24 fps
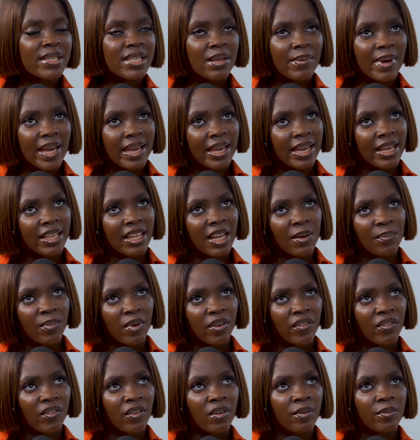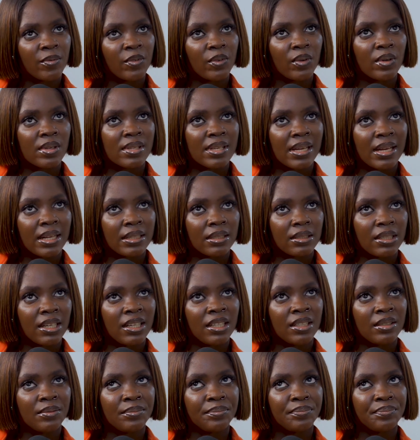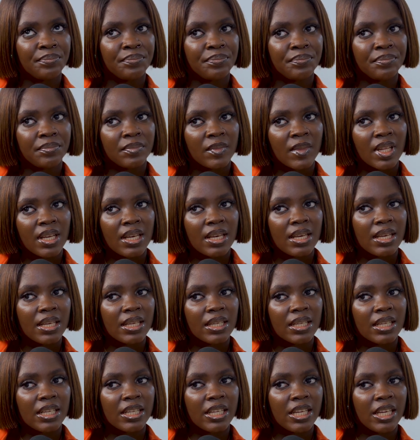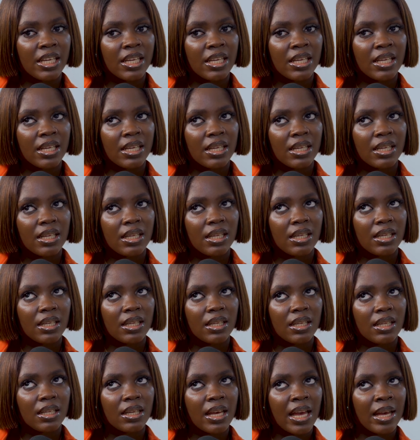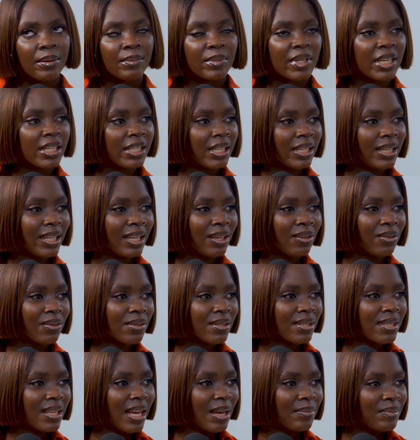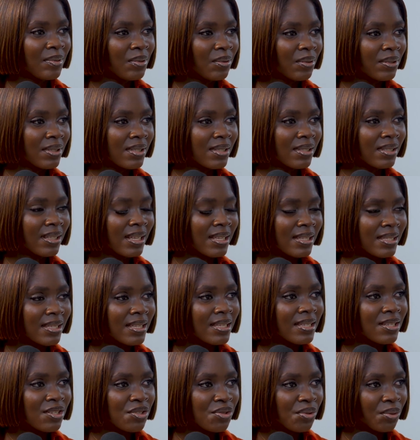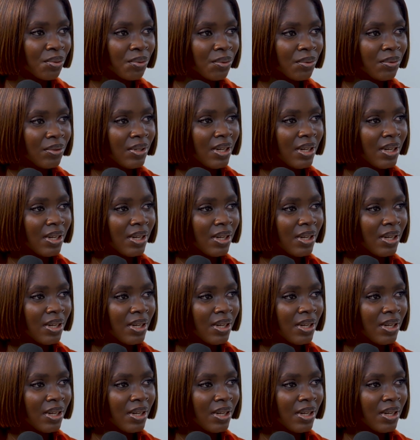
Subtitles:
time I heard her perform was at Giddy Lagos. There's this show